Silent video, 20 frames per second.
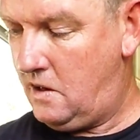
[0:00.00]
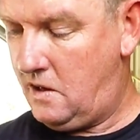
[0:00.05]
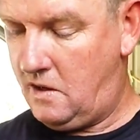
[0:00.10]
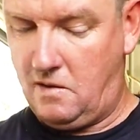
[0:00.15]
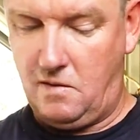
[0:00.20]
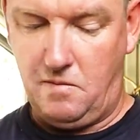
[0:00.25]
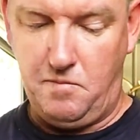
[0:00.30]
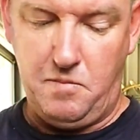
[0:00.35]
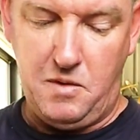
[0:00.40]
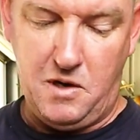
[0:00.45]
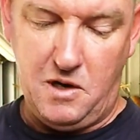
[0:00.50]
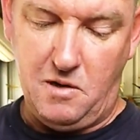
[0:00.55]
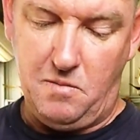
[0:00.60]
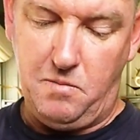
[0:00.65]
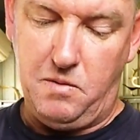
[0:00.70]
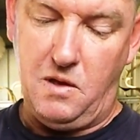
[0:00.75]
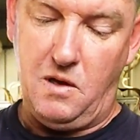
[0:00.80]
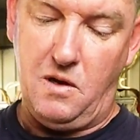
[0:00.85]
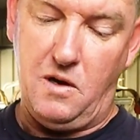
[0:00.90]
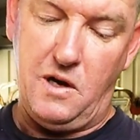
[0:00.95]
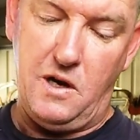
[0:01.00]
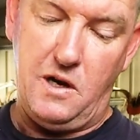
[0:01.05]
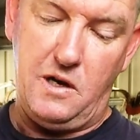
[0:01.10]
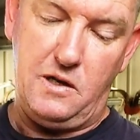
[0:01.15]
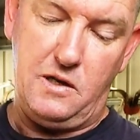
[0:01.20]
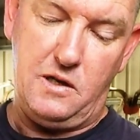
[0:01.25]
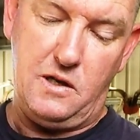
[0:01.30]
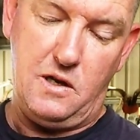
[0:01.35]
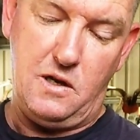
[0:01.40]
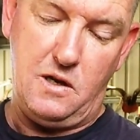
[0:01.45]
A pair of
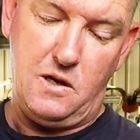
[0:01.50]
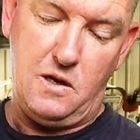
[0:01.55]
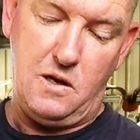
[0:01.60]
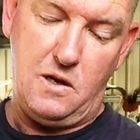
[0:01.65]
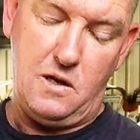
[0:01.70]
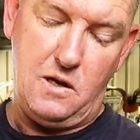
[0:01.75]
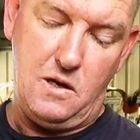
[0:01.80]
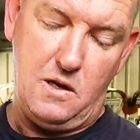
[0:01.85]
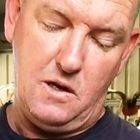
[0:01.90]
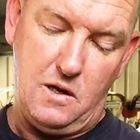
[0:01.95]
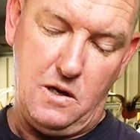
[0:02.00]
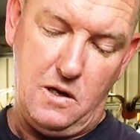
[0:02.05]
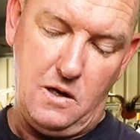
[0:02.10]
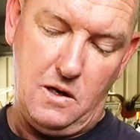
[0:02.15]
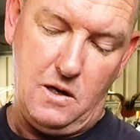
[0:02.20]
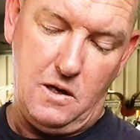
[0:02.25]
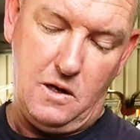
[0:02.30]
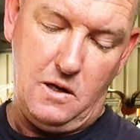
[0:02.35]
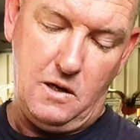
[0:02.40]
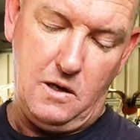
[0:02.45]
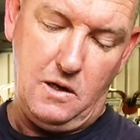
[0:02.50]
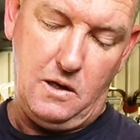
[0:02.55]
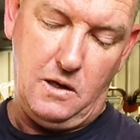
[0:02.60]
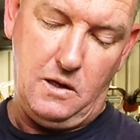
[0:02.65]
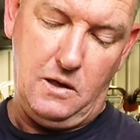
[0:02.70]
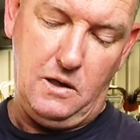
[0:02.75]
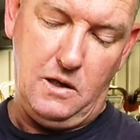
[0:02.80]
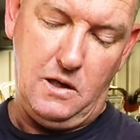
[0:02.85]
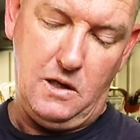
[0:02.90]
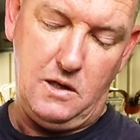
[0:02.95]
pliers,
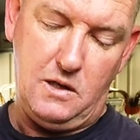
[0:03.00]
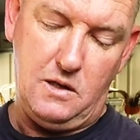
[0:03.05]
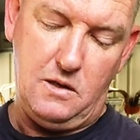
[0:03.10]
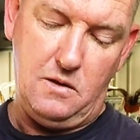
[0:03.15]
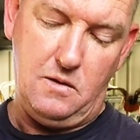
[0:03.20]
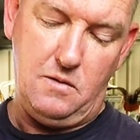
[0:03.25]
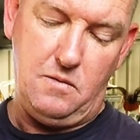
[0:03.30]
and just